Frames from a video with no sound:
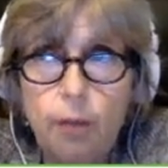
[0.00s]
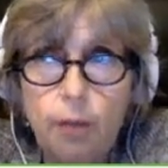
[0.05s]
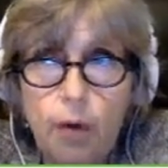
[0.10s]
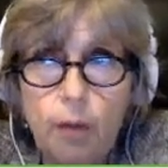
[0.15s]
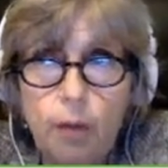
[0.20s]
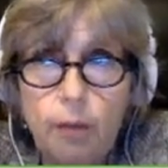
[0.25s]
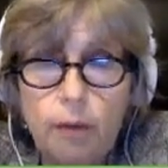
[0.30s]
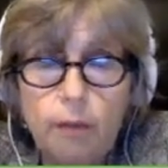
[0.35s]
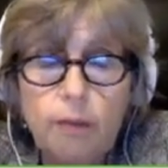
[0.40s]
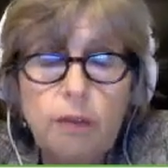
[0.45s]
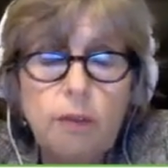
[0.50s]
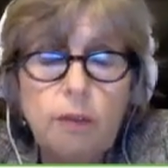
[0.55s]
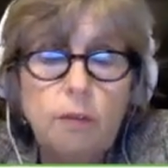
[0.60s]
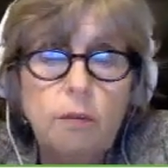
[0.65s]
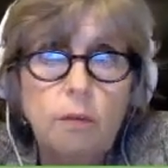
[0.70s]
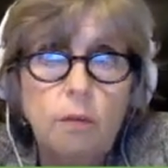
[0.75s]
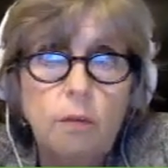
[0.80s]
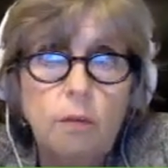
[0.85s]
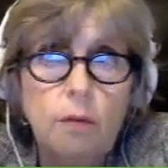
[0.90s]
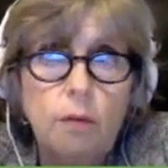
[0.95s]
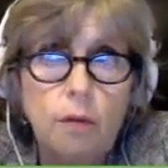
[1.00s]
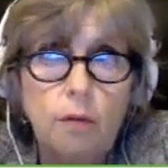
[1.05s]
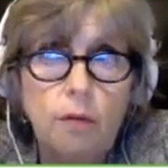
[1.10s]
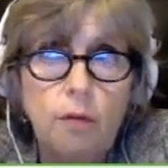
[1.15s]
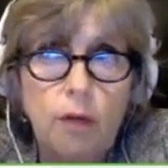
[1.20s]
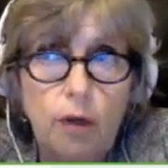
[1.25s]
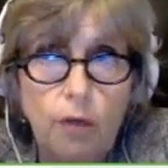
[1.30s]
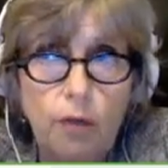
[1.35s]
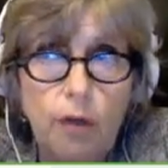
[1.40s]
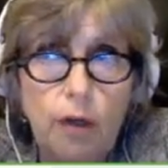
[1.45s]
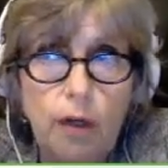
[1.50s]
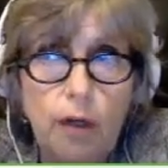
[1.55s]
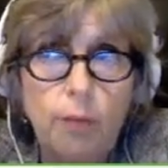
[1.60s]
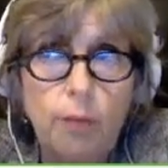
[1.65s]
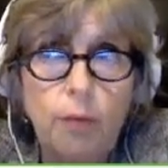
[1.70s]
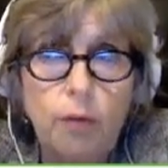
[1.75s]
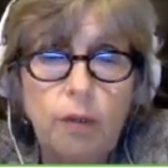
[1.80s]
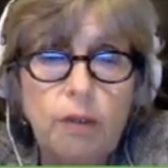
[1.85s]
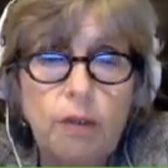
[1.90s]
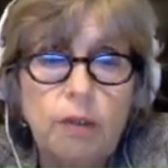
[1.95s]
problems that create
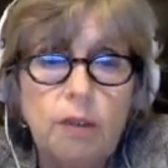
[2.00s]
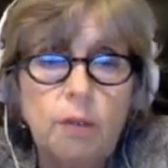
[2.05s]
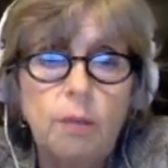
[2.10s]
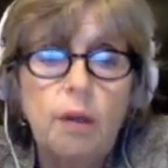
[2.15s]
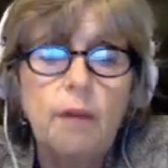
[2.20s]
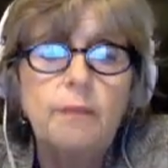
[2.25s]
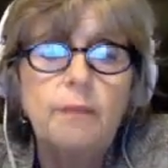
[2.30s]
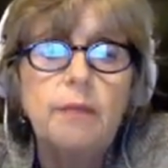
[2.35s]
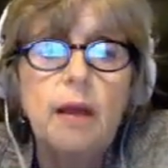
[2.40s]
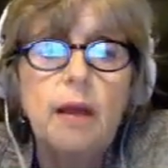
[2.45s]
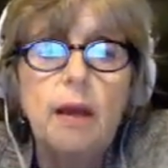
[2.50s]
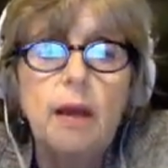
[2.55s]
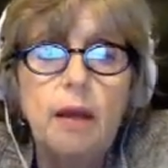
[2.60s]
hypoglycemia.